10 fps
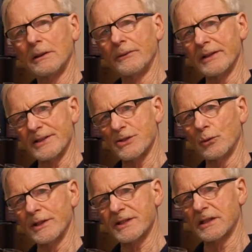this
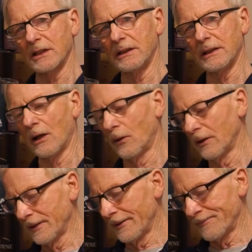whiskey. Now,
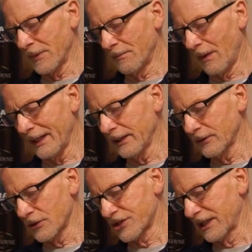my
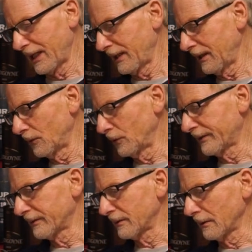understanding
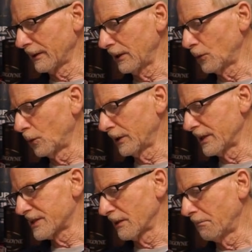with Linkwood
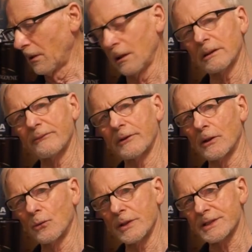is the bulk of
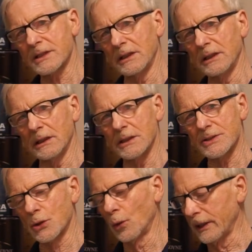their whiskey
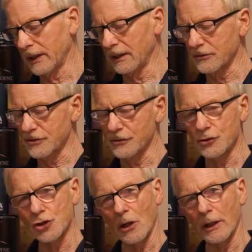is going into
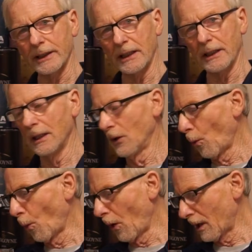Johnny
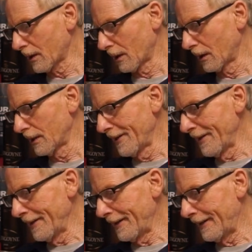Walker.
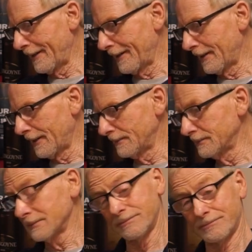
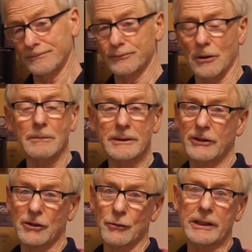Probably
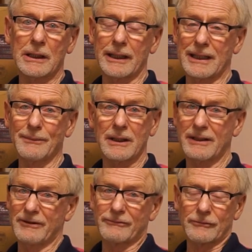the Green Label.
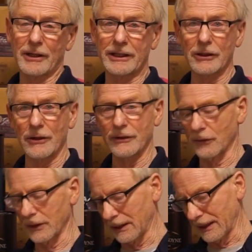I've even read it on the
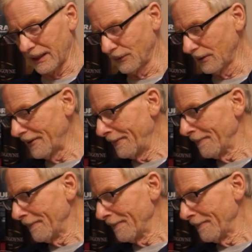Green Label.